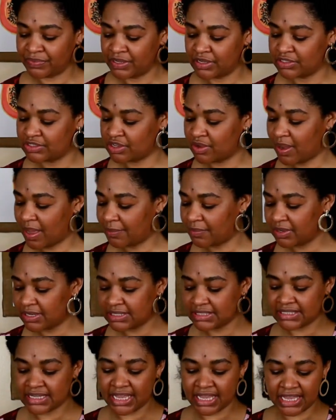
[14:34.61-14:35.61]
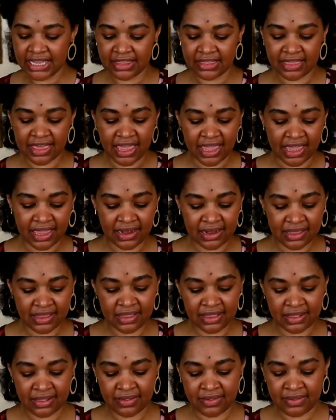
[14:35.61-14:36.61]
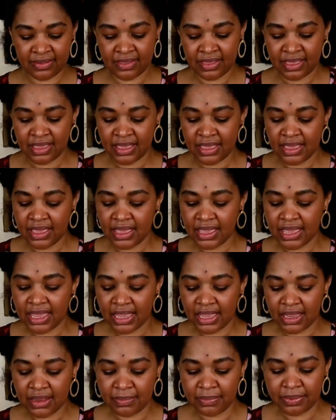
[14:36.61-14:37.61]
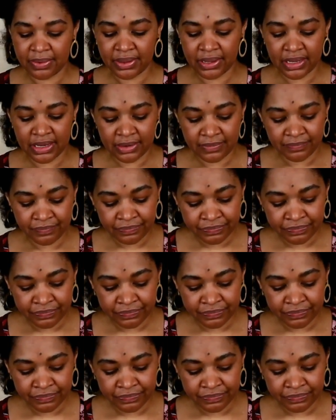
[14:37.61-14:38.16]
So I'm going to take that and put